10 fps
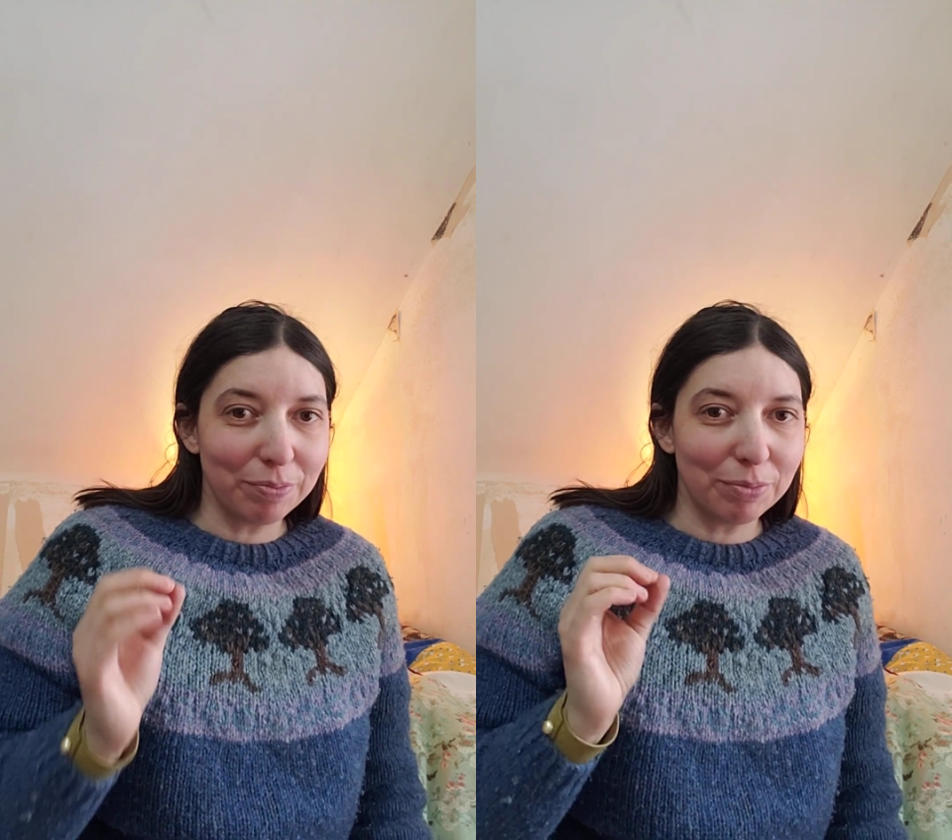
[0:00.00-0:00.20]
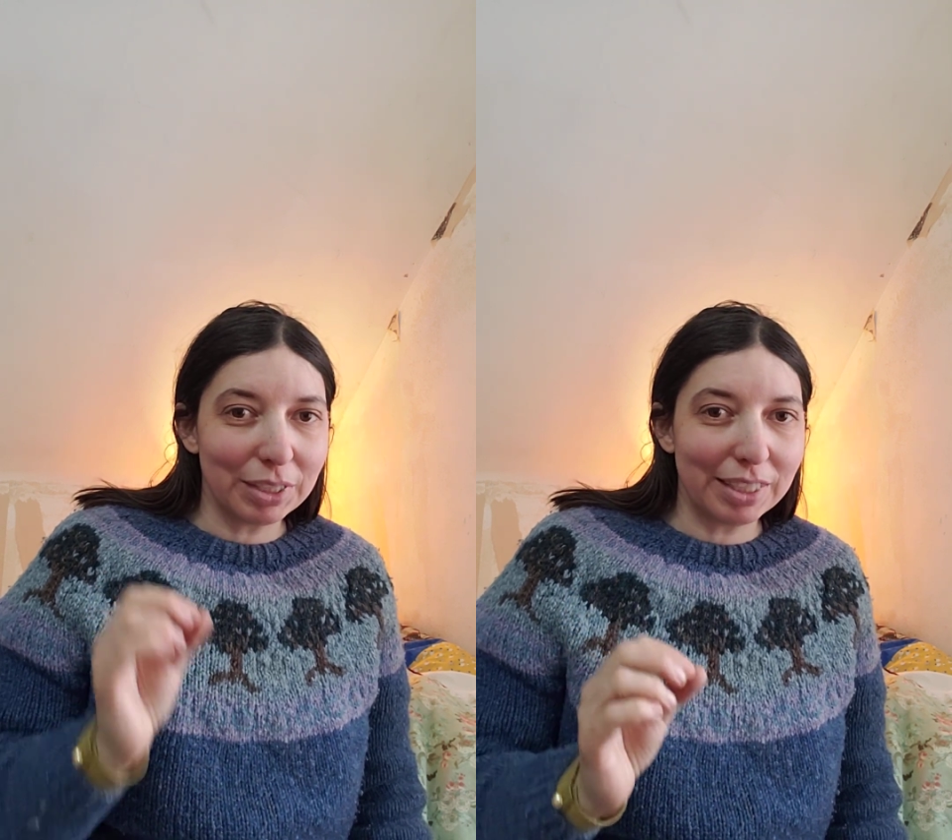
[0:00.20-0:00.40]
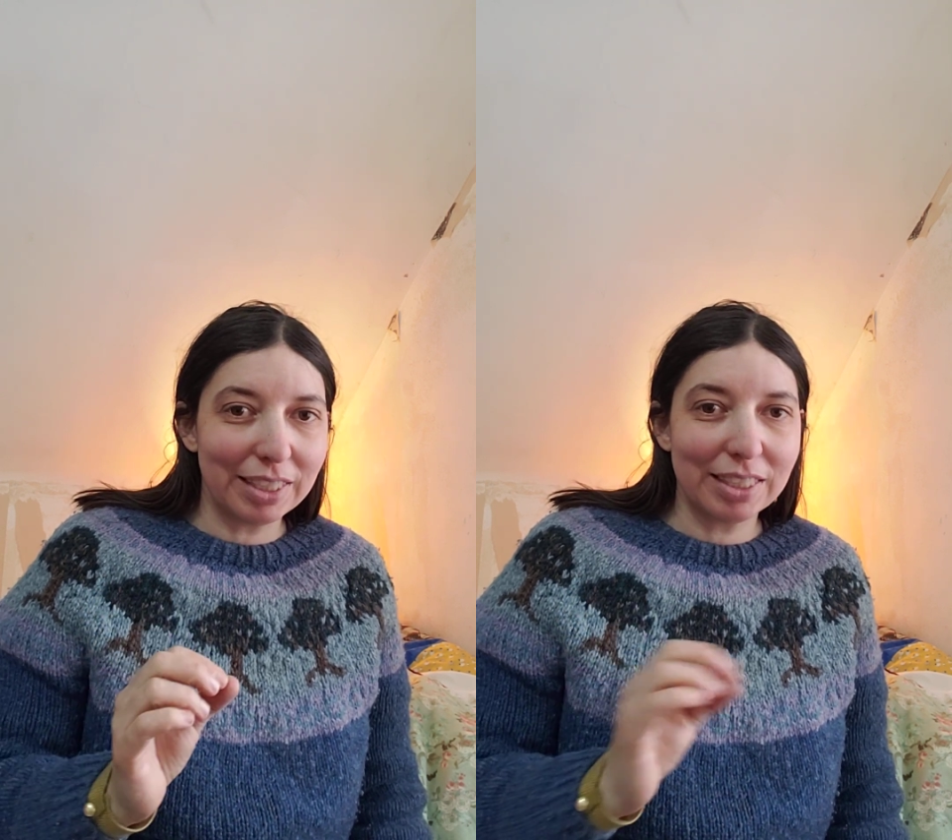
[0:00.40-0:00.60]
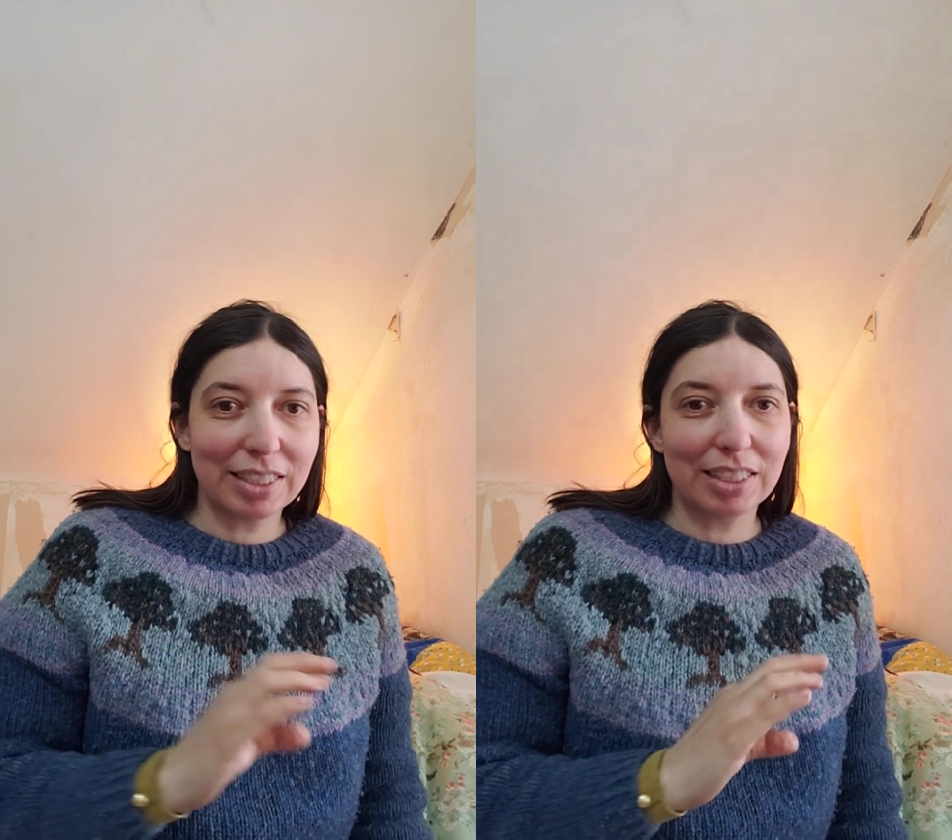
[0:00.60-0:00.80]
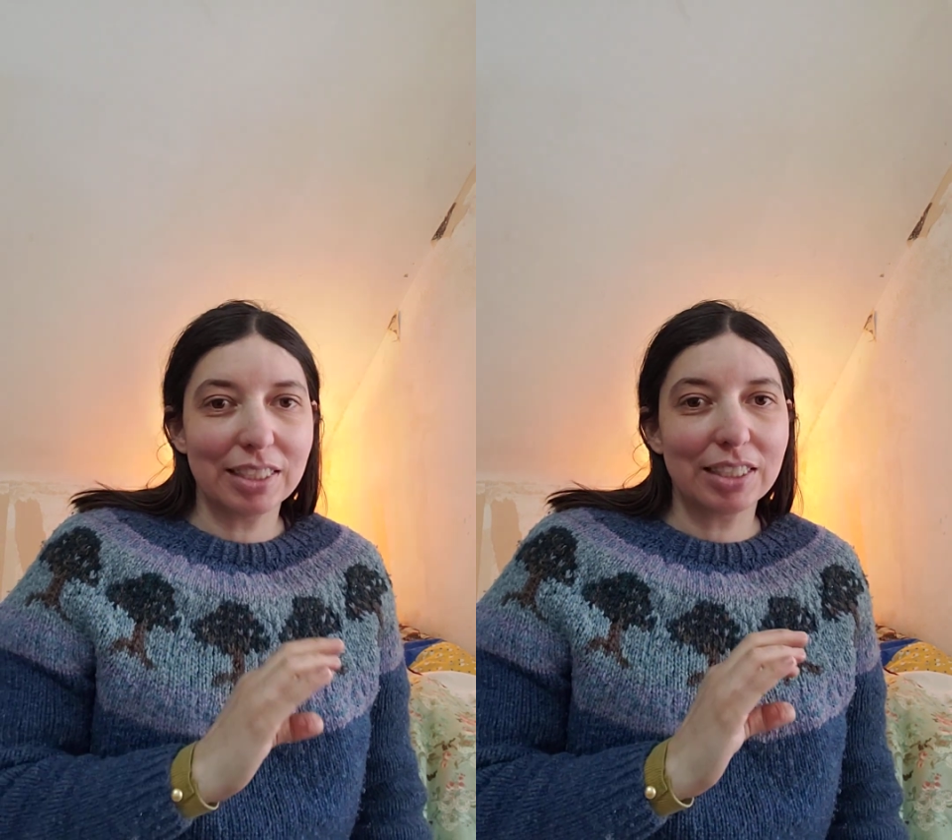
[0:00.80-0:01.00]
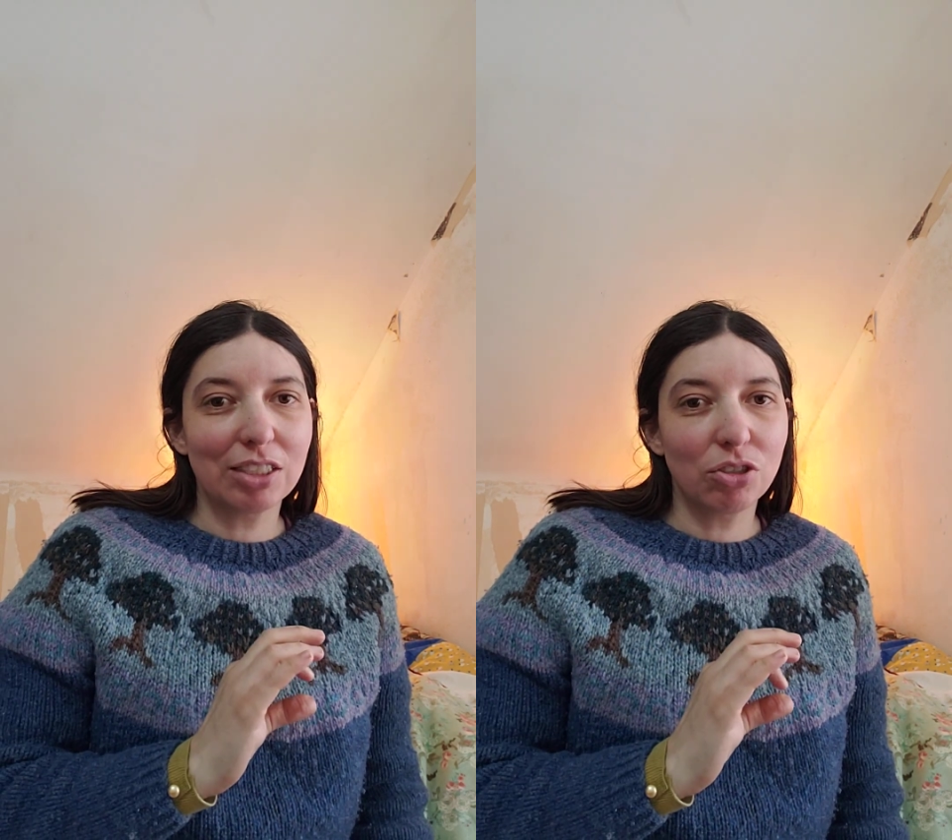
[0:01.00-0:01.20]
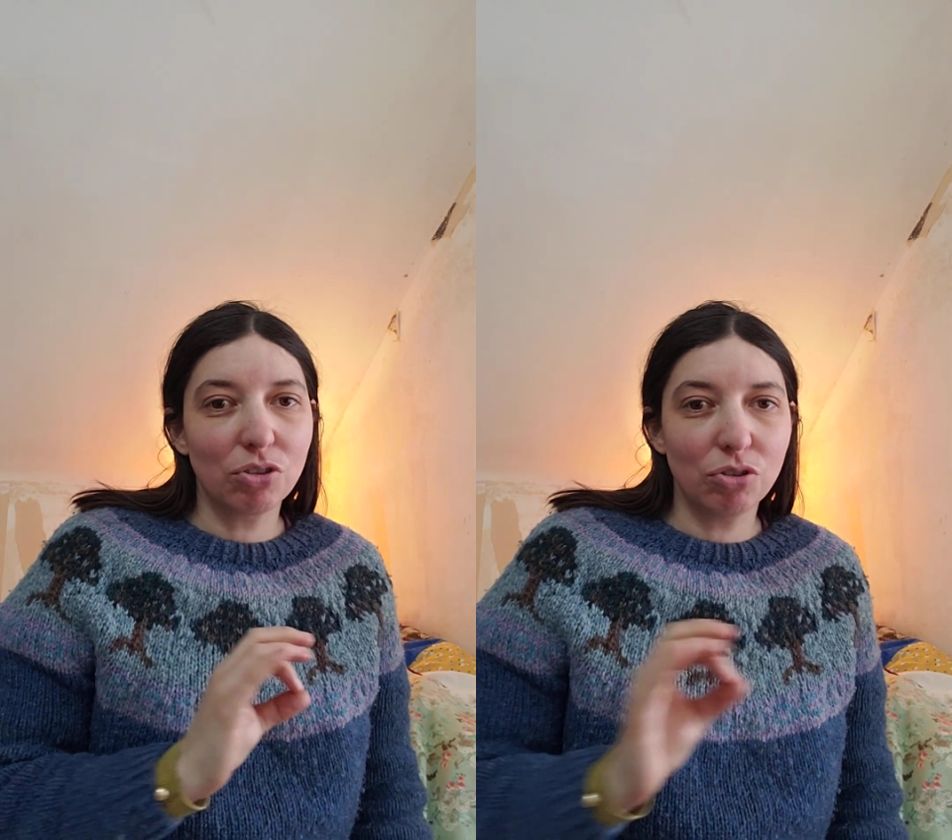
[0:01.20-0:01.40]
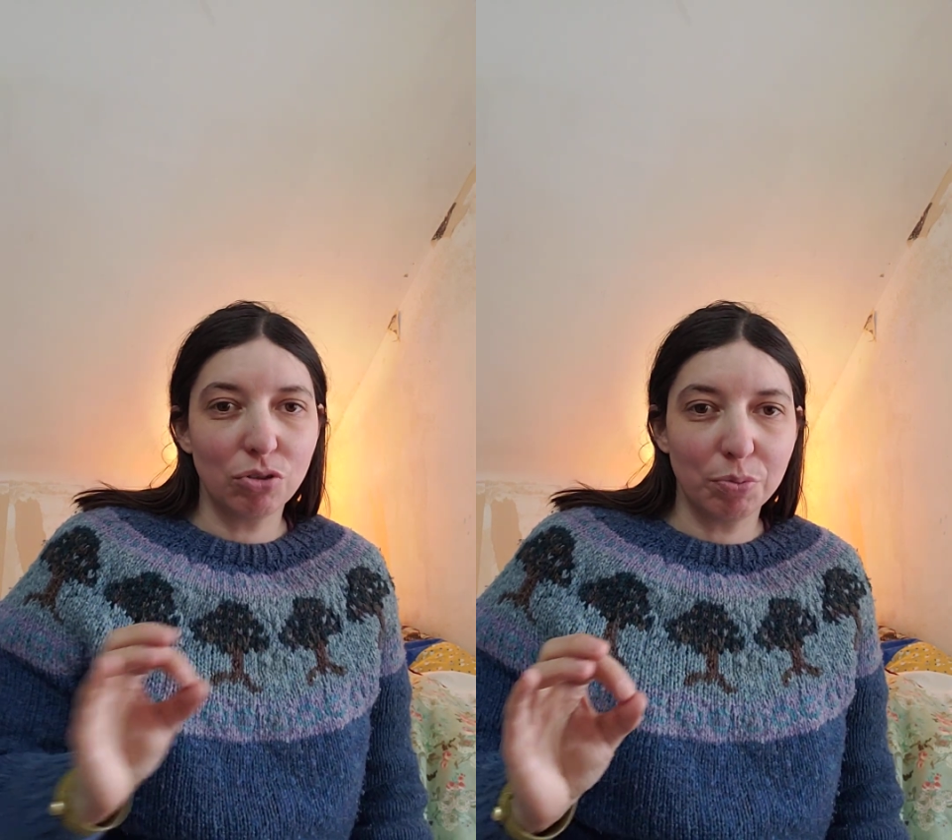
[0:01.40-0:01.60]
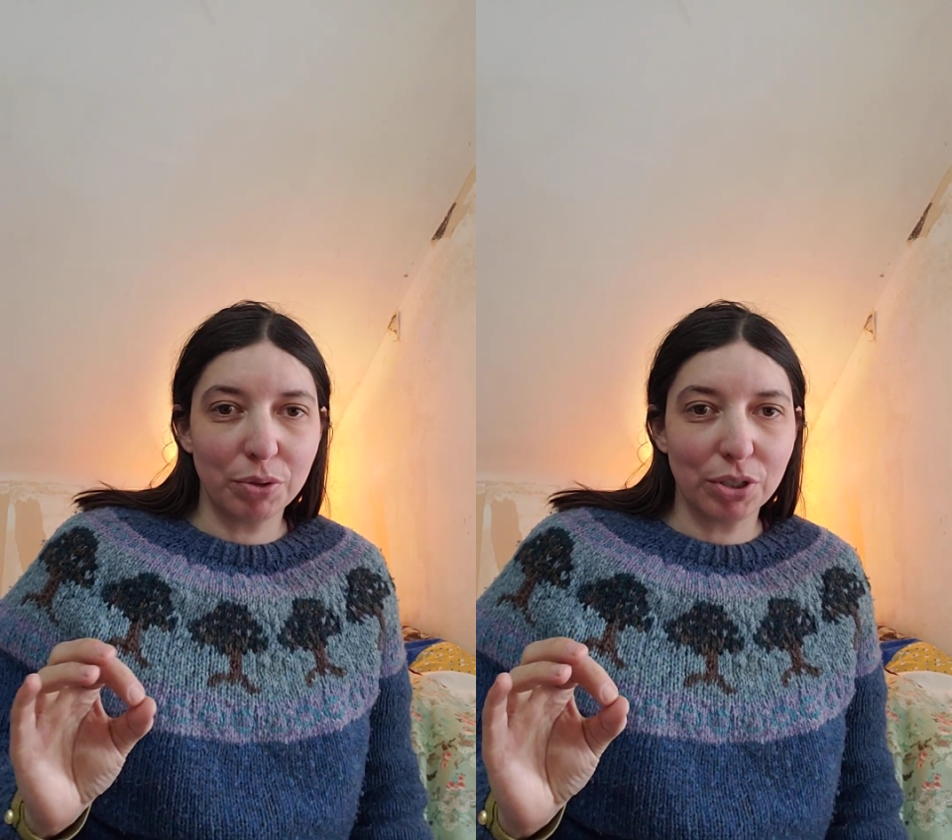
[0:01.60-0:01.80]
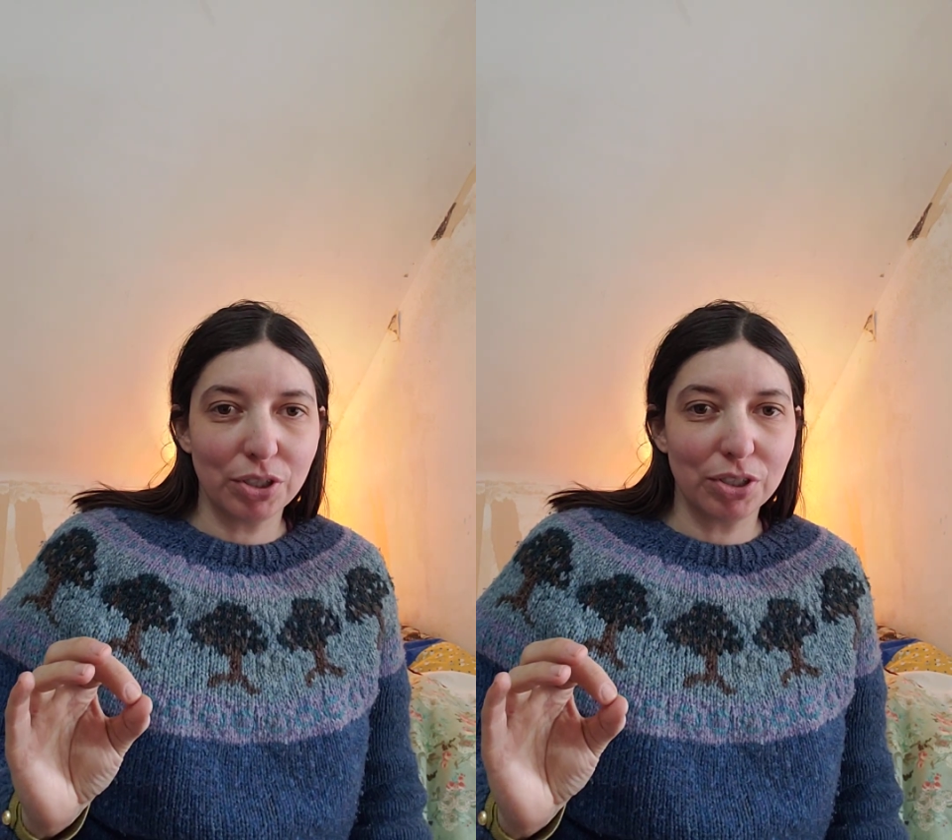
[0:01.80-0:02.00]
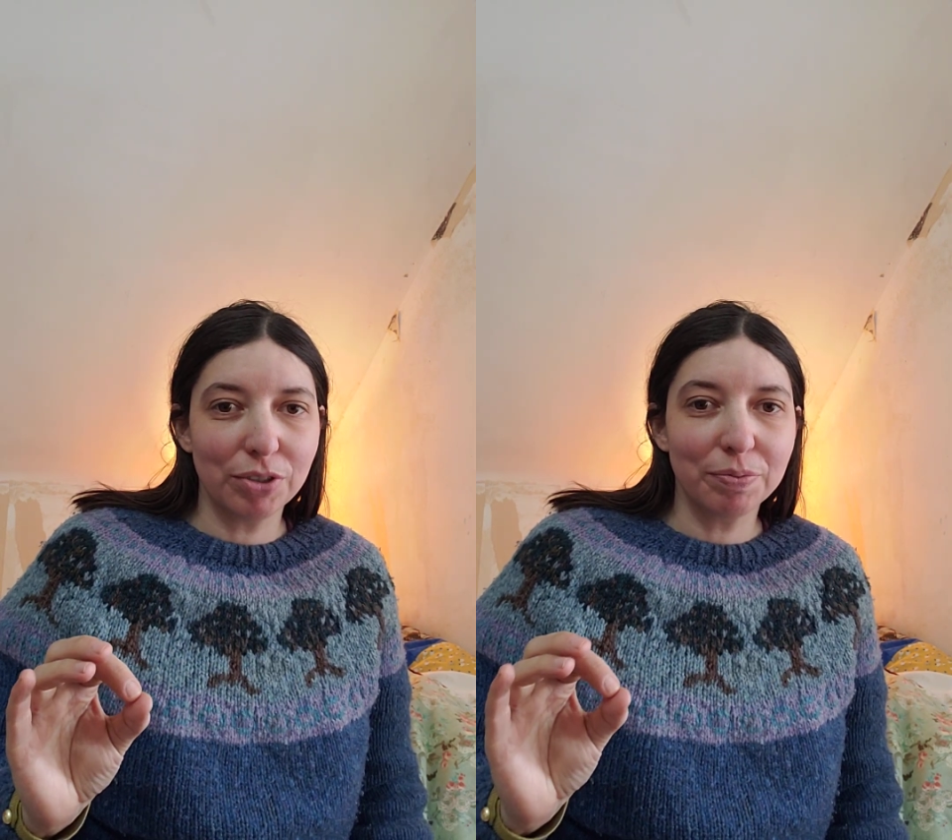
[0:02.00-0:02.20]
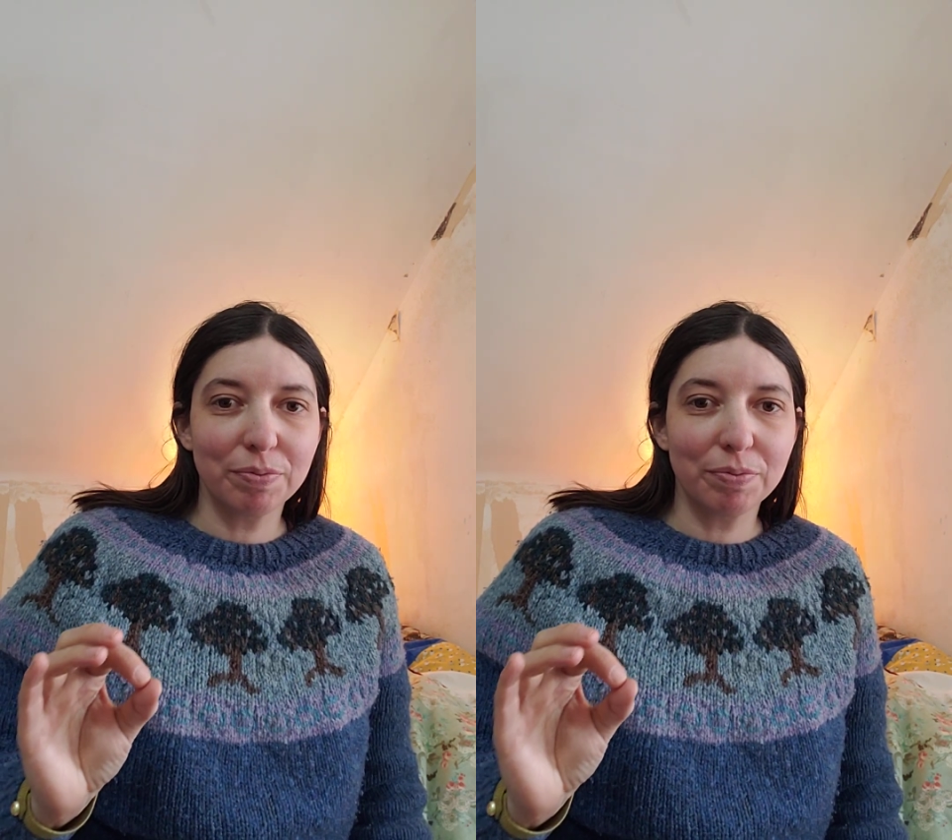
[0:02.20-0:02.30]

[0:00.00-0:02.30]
But this is super